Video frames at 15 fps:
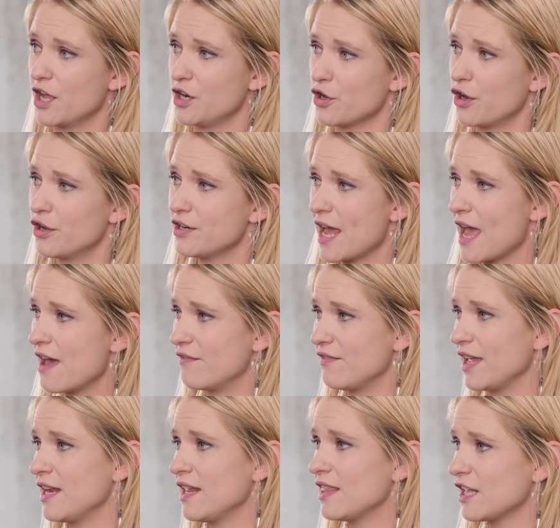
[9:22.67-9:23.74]
don't have
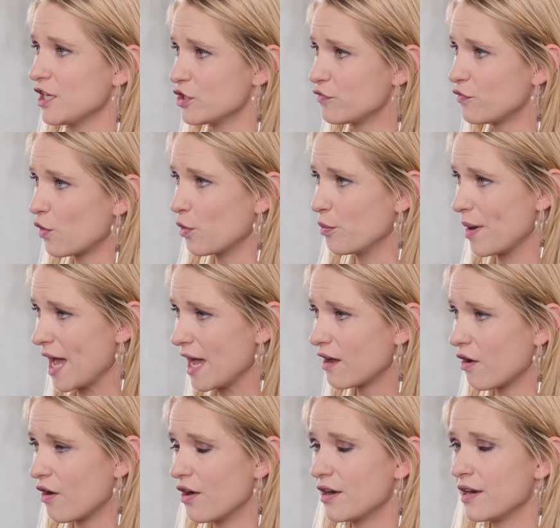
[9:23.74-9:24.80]
anything to fall back
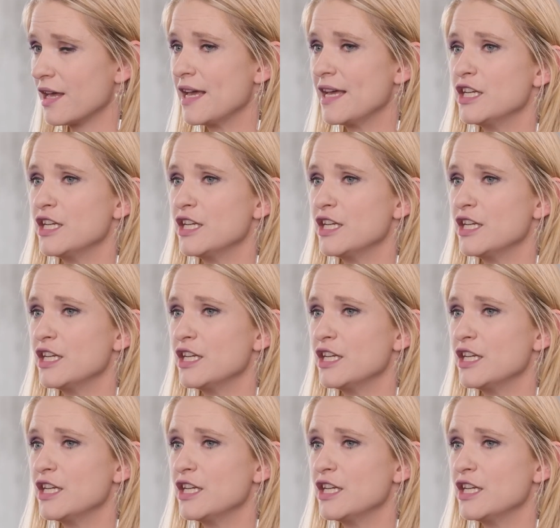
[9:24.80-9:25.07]
on.